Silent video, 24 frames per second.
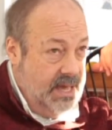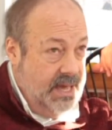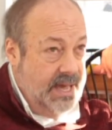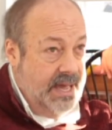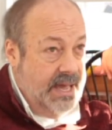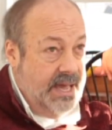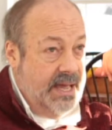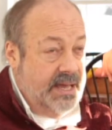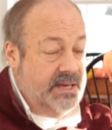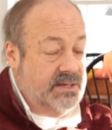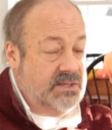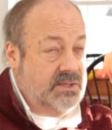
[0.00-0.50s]

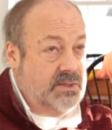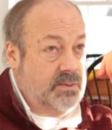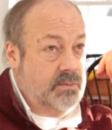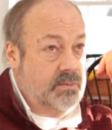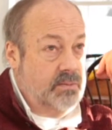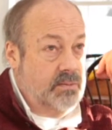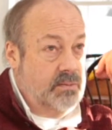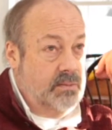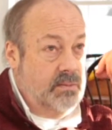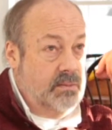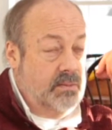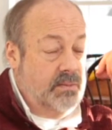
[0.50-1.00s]
And
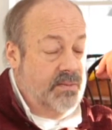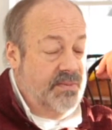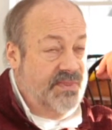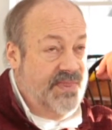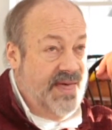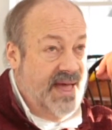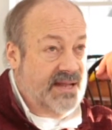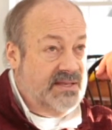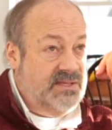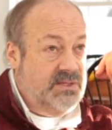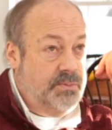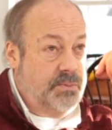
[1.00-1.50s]

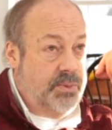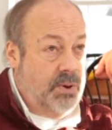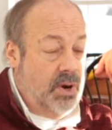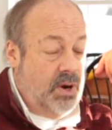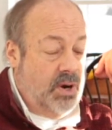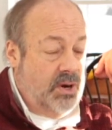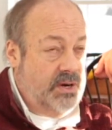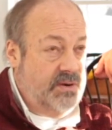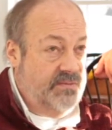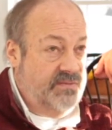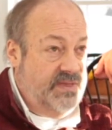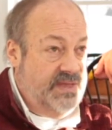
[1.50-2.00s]
that's
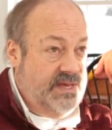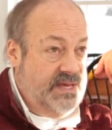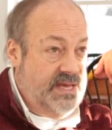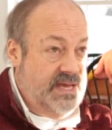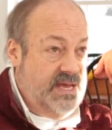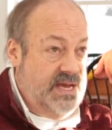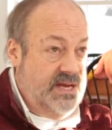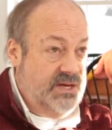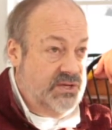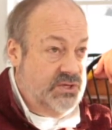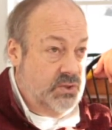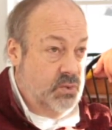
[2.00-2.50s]
part of the
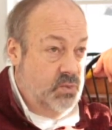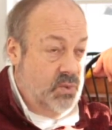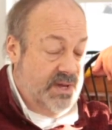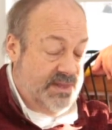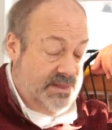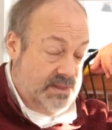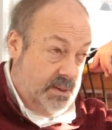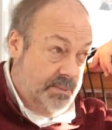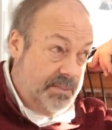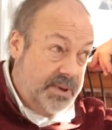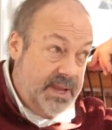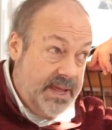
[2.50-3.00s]
key to
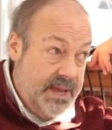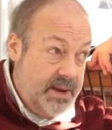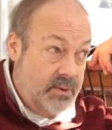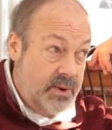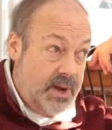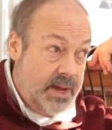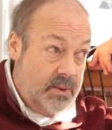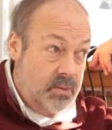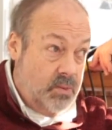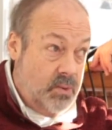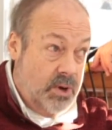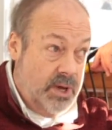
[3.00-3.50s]
what the
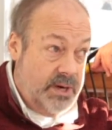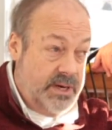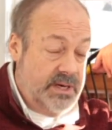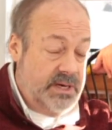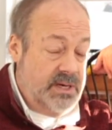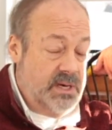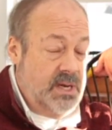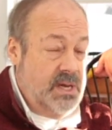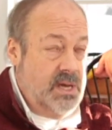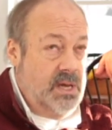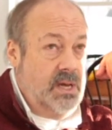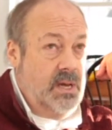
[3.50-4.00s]
playwright
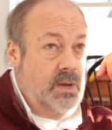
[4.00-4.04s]
wanted,